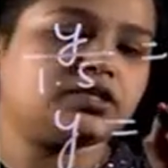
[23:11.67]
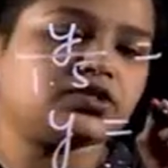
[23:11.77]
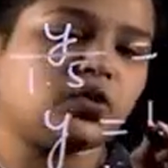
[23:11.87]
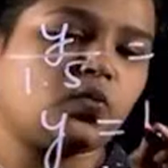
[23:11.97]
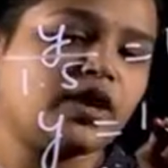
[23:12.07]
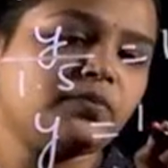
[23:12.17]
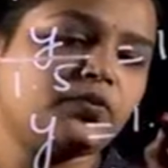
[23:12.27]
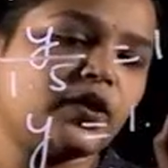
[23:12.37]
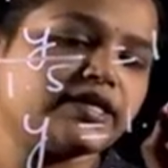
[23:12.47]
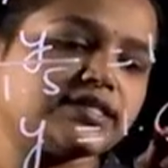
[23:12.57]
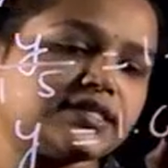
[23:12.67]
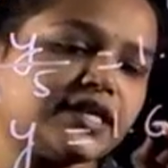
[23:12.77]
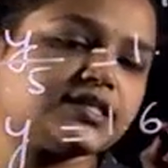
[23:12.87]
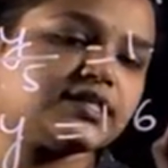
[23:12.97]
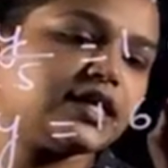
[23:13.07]
So 1.6
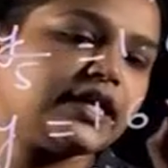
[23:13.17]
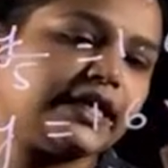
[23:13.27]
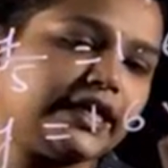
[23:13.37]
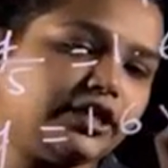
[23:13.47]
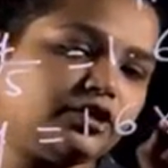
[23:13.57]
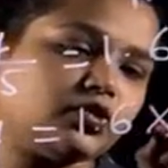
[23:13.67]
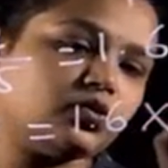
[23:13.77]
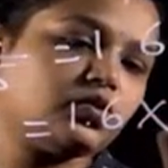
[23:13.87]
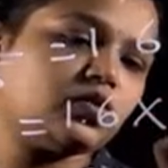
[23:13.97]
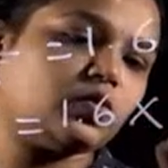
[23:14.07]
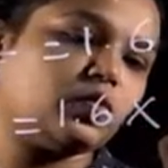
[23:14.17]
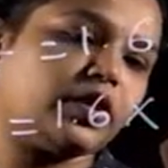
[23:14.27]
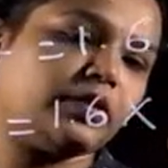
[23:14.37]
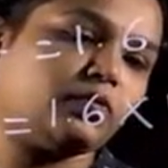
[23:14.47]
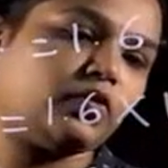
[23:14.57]
into
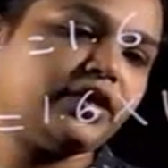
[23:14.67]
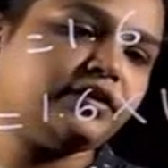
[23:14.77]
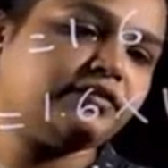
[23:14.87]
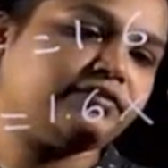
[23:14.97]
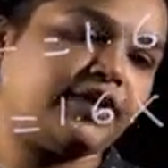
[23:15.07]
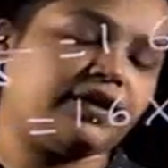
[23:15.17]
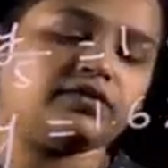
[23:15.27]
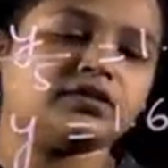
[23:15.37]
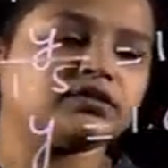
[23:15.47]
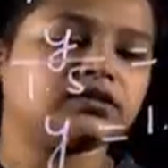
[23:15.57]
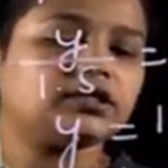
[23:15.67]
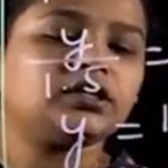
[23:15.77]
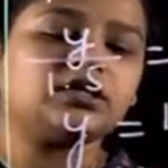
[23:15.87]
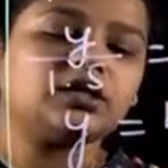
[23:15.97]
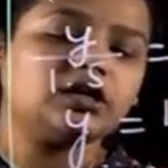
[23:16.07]
1.5.
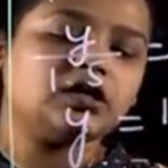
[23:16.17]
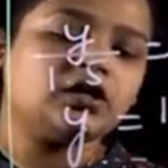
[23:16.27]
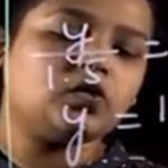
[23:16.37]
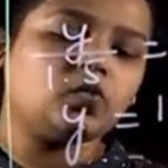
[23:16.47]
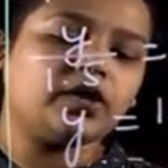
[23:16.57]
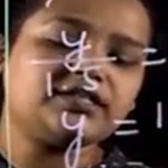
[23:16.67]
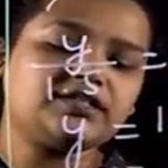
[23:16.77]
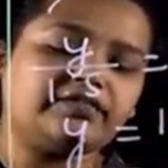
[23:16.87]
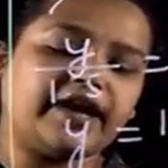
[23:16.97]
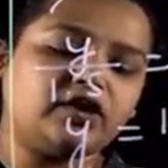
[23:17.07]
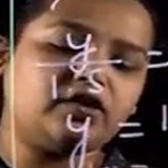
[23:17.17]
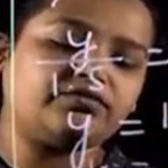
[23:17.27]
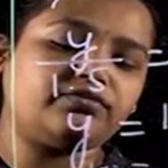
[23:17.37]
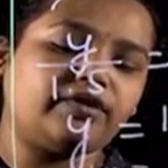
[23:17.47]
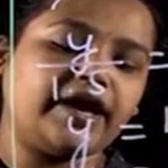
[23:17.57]
What is the value
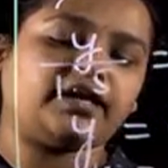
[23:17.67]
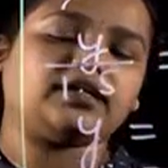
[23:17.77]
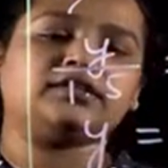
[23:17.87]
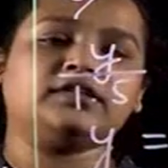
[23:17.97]
of y?